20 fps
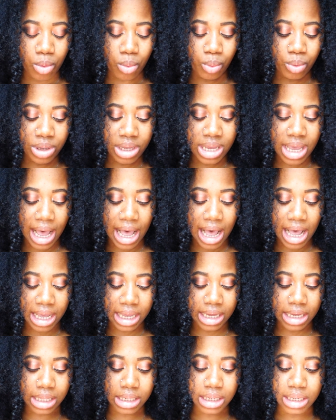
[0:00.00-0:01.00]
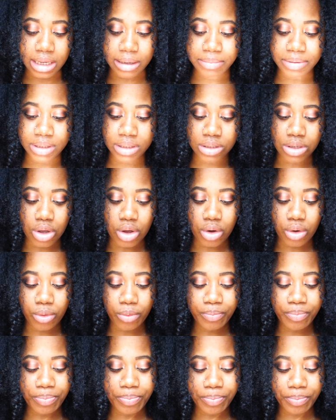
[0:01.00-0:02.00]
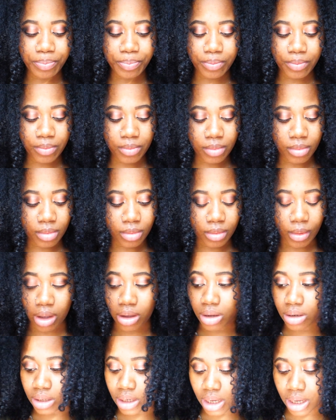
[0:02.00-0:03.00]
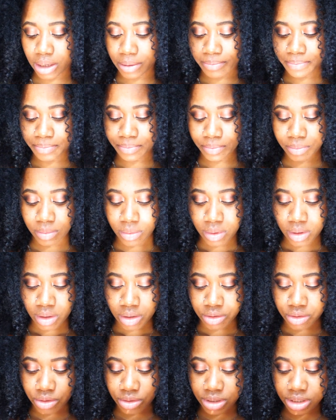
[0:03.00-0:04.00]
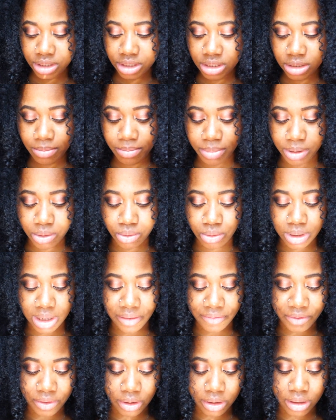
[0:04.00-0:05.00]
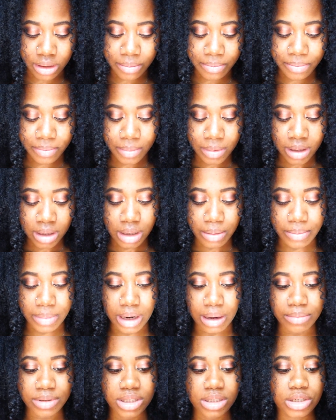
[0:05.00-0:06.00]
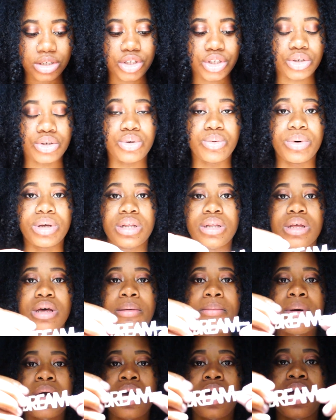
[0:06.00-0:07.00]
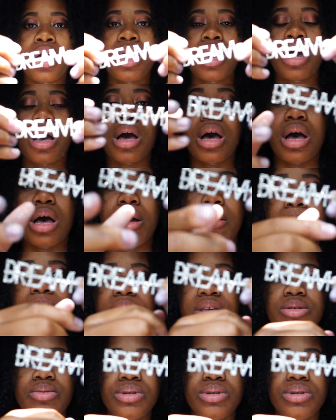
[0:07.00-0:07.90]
we got clips. So, oh dang. So there's some blue left on them, but I'm just going to show you one of them. Um, this